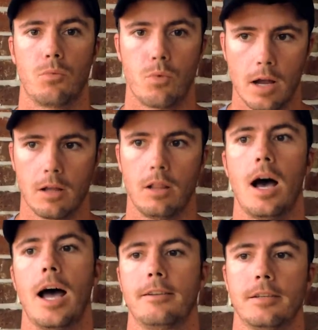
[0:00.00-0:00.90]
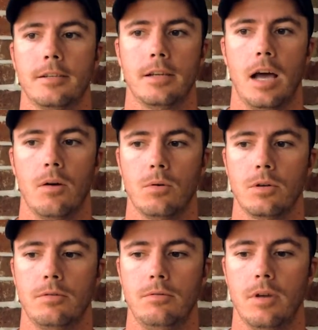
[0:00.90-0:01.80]
I would ruck a lot. I
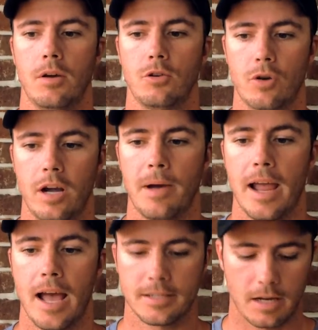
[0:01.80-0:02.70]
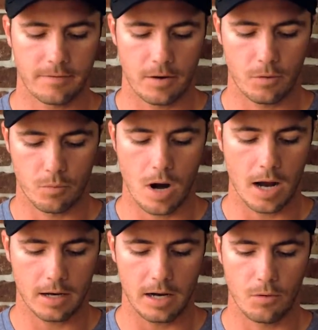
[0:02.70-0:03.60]
would I would train my ass off. I would
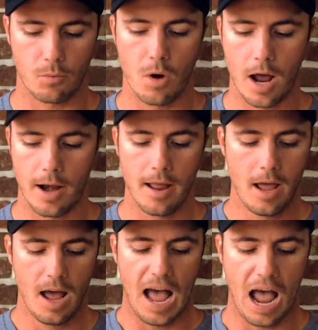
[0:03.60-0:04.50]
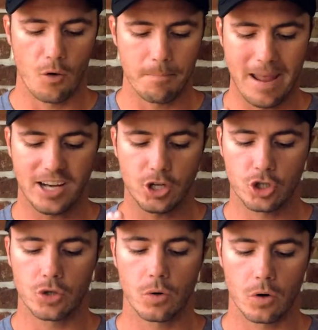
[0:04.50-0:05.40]
ruck. I would run. I would
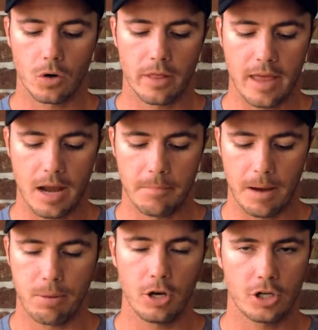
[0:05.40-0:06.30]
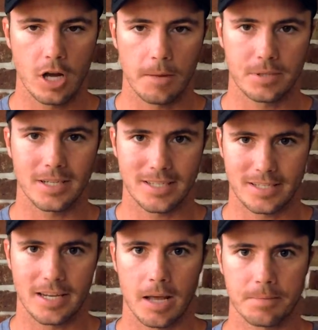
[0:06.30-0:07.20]
make sure that my push-ups,
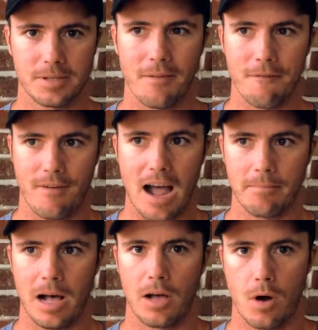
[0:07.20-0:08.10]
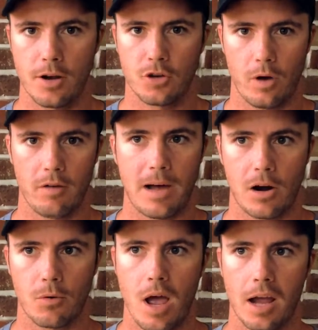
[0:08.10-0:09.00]
sit-ups, five-mile run,
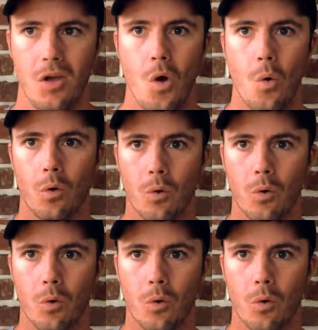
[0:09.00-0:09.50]
twelve-mile ruck